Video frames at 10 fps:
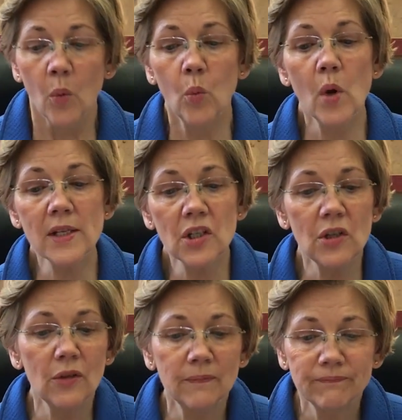One
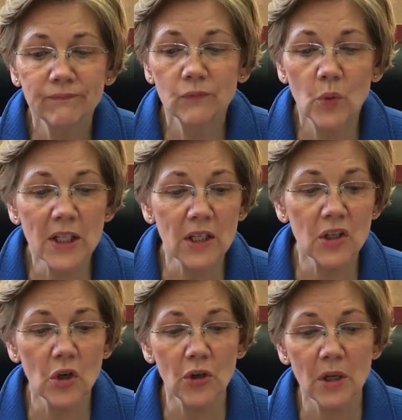student was
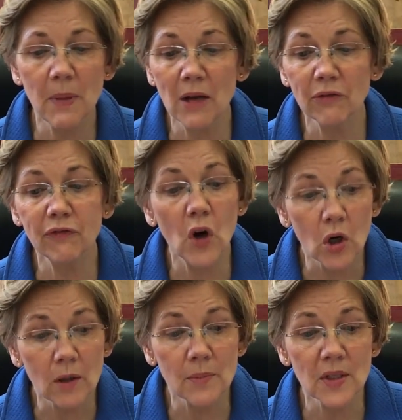concerned about
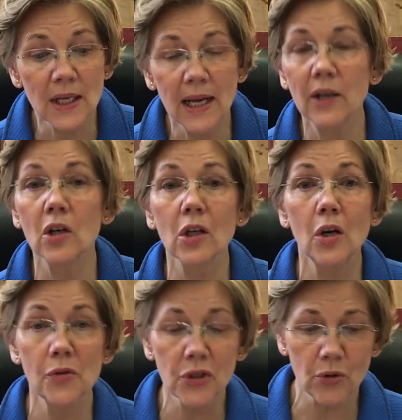farms and our
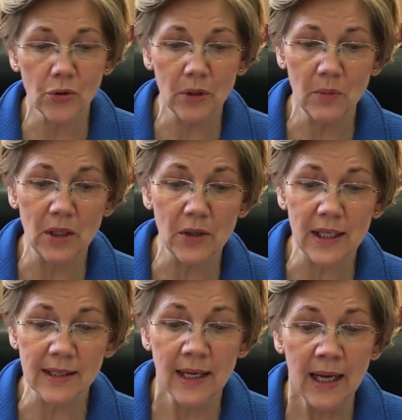coastal
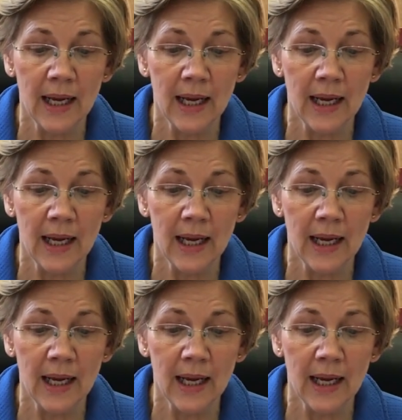communities.